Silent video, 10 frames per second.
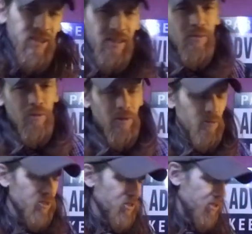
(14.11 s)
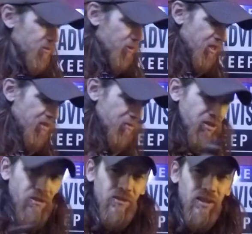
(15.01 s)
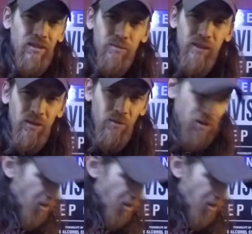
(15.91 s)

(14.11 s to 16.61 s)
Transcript: tend to worry when she's away, and with everything that's been going